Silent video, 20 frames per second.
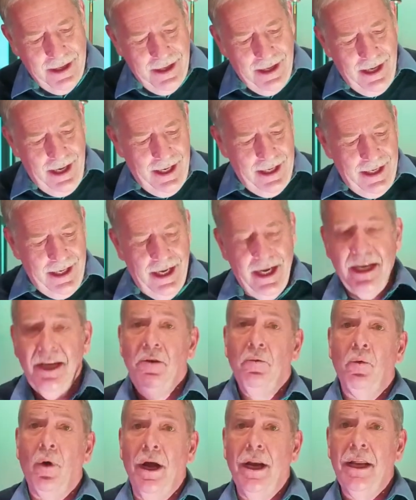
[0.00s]
And he
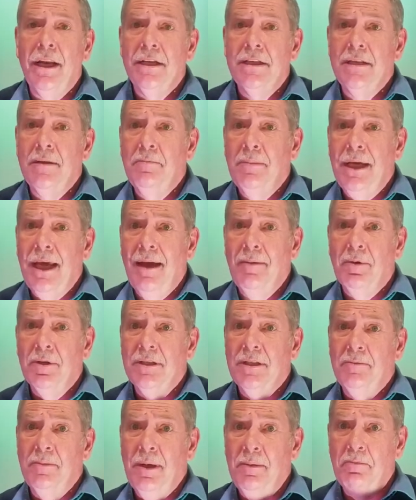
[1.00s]
wanted to be able to
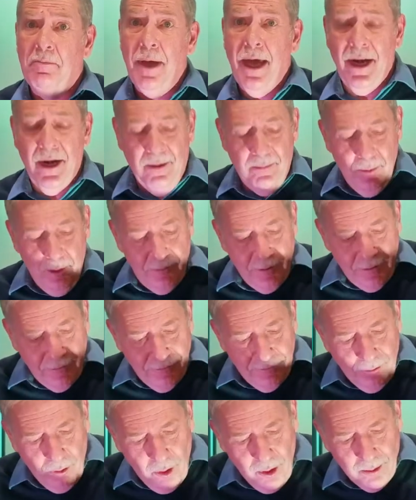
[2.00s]
be better moving
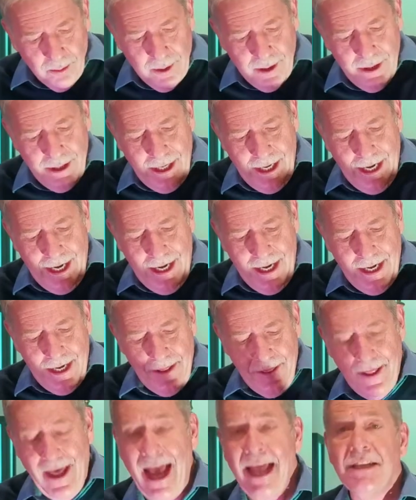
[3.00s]
forward, and
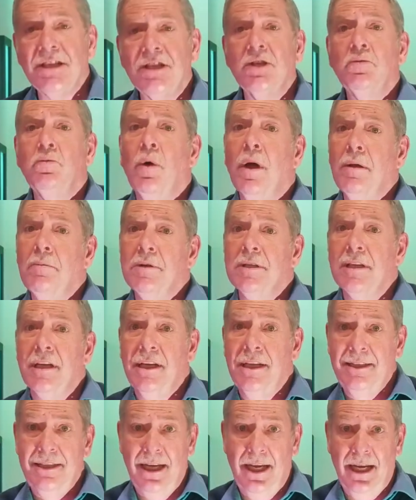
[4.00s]
that's what it was going
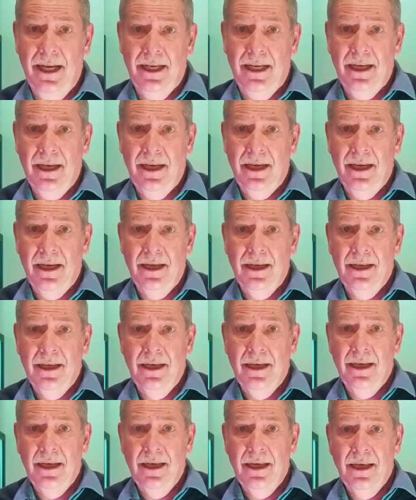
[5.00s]
to take.
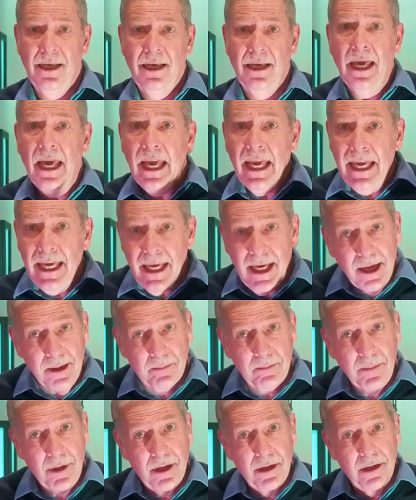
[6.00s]

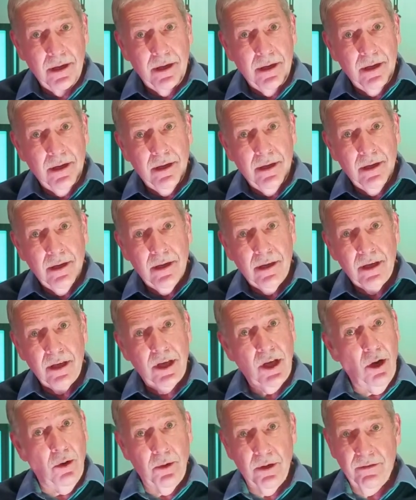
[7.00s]
Him
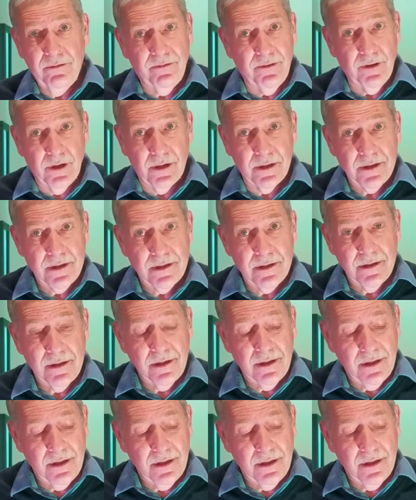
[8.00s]
going first.